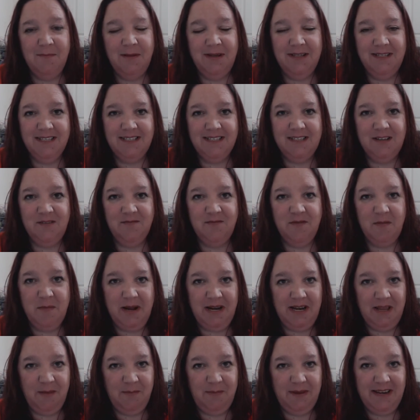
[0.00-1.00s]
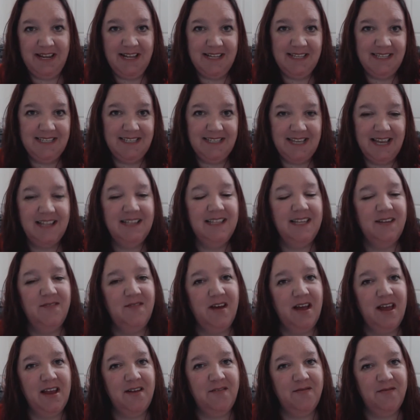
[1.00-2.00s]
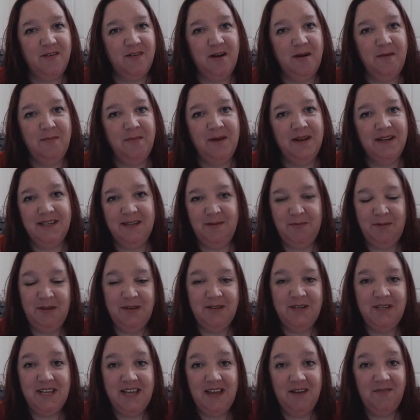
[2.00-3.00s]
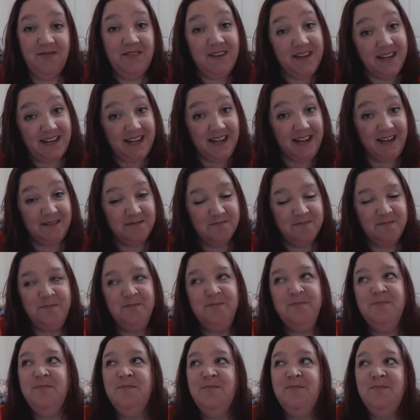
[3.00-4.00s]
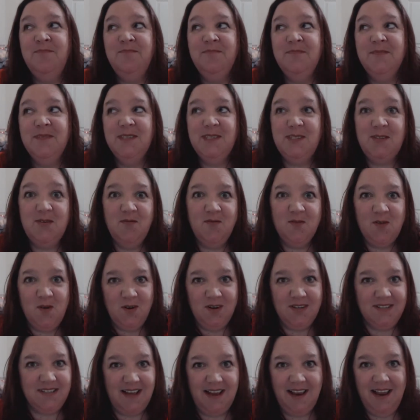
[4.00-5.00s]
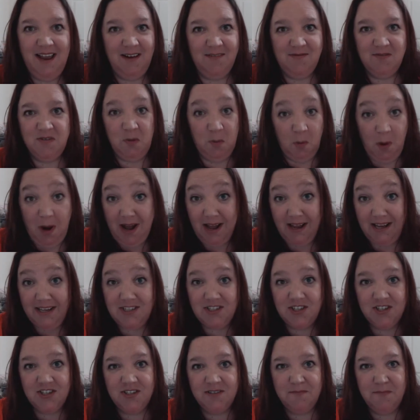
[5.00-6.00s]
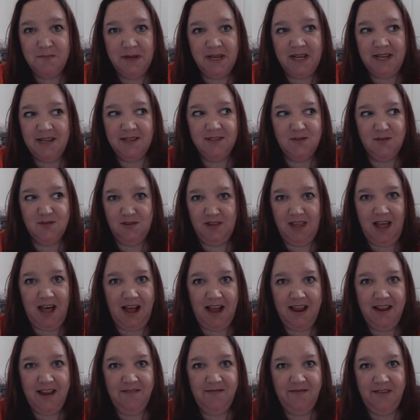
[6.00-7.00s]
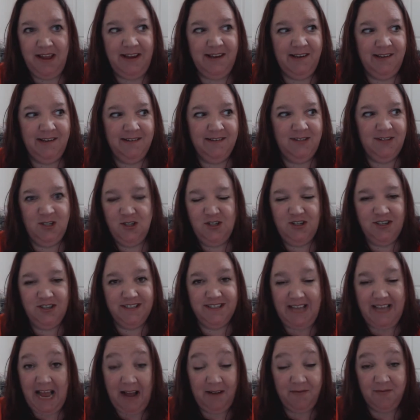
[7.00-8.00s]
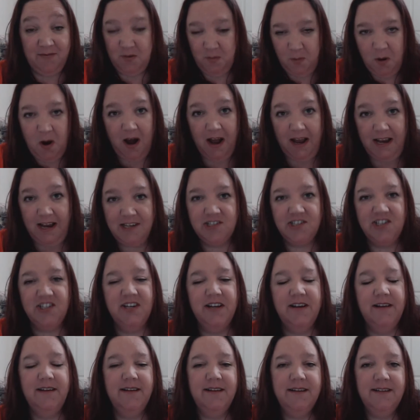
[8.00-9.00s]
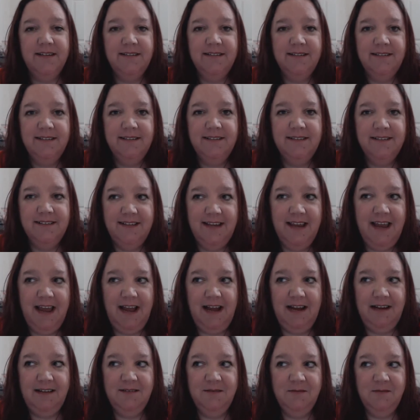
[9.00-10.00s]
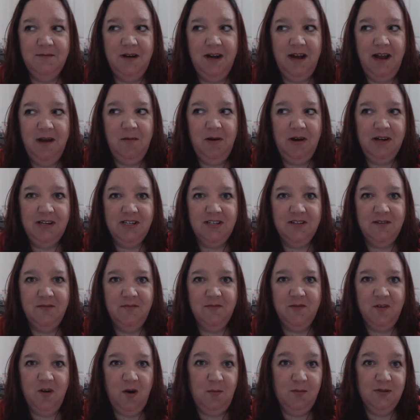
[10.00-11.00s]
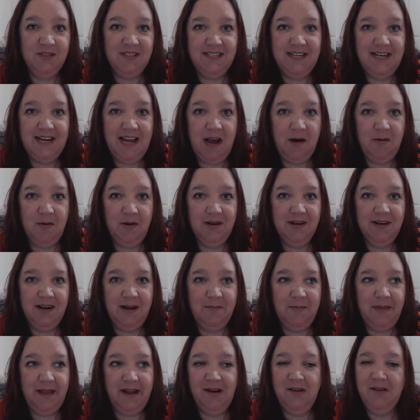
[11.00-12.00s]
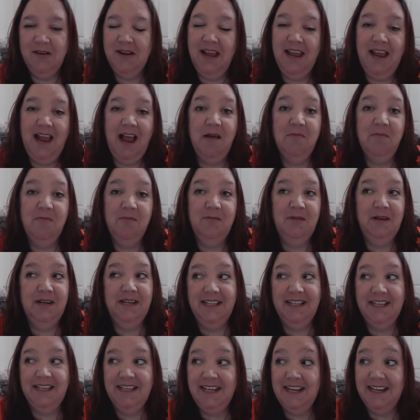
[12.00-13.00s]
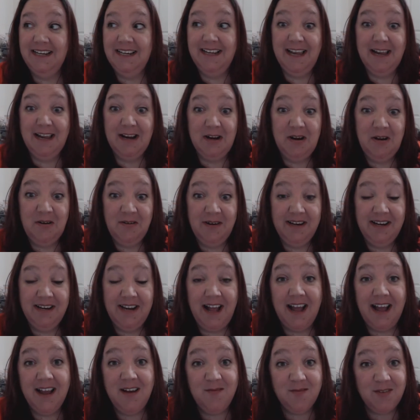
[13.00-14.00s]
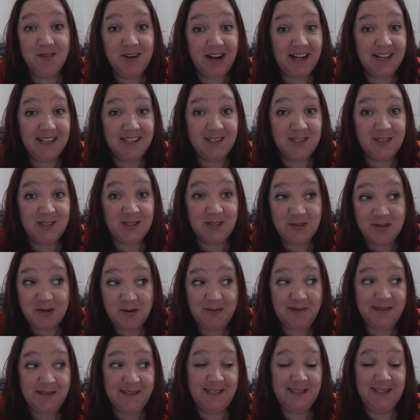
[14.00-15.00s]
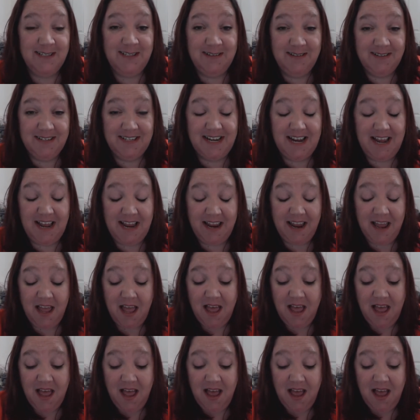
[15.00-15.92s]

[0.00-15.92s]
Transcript: Melissa from Honeybee Knits and Levi from WTF Knitting. So, of course, I have to watch because they're live and you just have to watch yeah, well, I watched them for almost an hour and I'm like, okay, I really got to get going. I have got so much to do today.